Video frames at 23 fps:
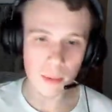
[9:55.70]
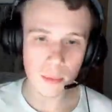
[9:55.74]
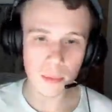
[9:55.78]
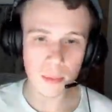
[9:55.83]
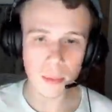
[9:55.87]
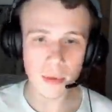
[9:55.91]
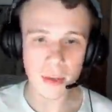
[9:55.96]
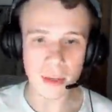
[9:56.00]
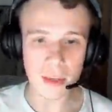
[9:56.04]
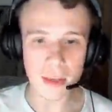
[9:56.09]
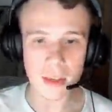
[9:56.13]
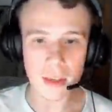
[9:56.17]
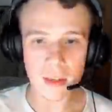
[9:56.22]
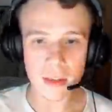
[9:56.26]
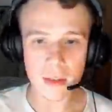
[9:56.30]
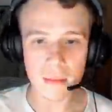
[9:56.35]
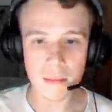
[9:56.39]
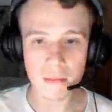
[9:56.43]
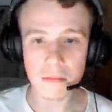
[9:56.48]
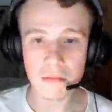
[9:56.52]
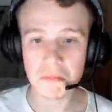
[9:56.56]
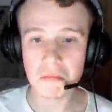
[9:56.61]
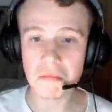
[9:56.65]
be
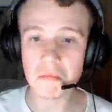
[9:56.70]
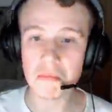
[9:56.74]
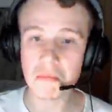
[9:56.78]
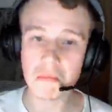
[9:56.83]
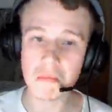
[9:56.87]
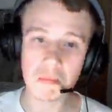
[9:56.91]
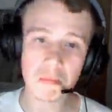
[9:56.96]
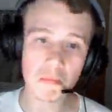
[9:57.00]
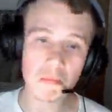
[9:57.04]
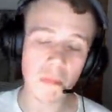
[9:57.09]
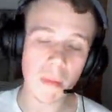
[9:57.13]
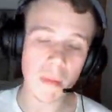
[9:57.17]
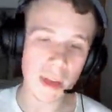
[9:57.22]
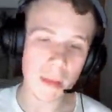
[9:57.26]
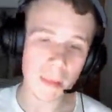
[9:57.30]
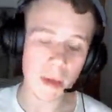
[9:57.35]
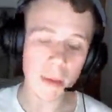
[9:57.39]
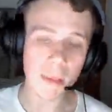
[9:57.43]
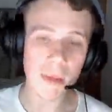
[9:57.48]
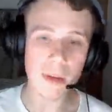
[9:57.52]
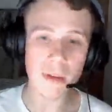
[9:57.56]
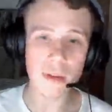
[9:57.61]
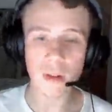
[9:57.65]

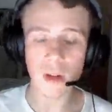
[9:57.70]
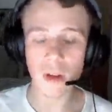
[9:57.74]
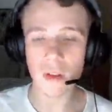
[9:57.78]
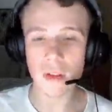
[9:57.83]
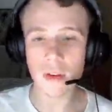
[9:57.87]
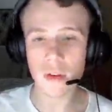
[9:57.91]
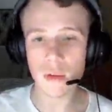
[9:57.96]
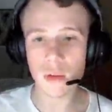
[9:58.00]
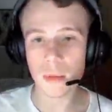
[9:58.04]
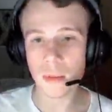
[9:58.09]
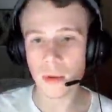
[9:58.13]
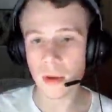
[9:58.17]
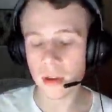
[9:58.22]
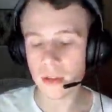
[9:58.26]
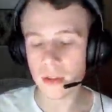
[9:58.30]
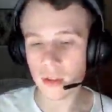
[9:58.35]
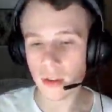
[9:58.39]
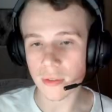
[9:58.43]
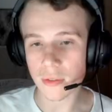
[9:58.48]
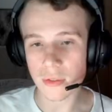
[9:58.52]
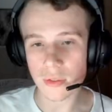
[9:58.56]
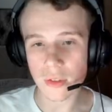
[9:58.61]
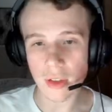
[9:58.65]
maybe a bit slower than normal, as
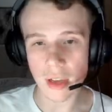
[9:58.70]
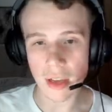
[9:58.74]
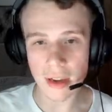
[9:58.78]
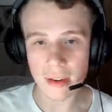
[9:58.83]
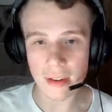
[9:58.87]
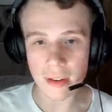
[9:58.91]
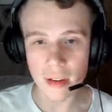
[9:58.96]
I've said.